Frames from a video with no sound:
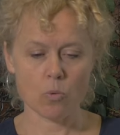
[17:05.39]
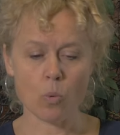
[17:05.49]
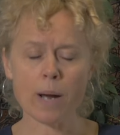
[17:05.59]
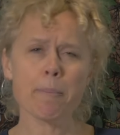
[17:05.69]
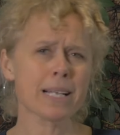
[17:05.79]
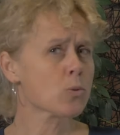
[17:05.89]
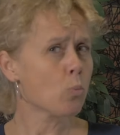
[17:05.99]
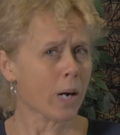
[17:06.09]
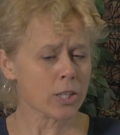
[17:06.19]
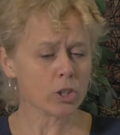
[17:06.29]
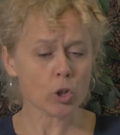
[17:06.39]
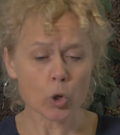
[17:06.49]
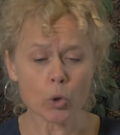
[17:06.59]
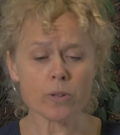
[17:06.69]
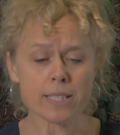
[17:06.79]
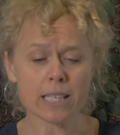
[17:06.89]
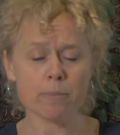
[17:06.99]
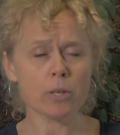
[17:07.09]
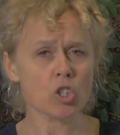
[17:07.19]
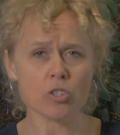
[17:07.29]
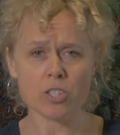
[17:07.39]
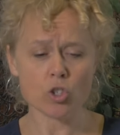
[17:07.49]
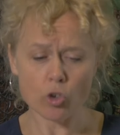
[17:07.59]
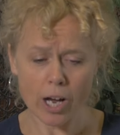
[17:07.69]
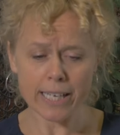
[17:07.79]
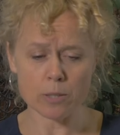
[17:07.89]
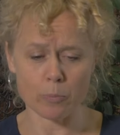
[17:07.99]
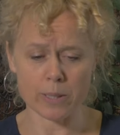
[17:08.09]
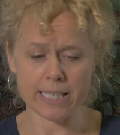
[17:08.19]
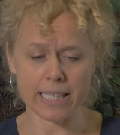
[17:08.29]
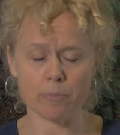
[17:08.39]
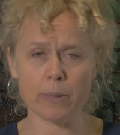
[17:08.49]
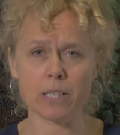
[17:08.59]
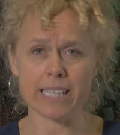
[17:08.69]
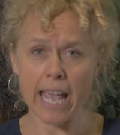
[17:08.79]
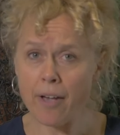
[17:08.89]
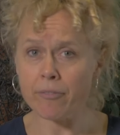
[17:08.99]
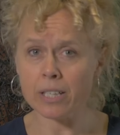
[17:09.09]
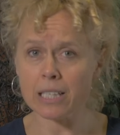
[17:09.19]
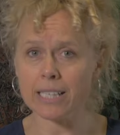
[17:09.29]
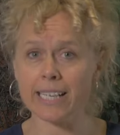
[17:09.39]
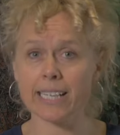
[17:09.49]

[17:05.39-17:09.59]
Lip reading: One must wonder who this commission is trying to protect, because evidently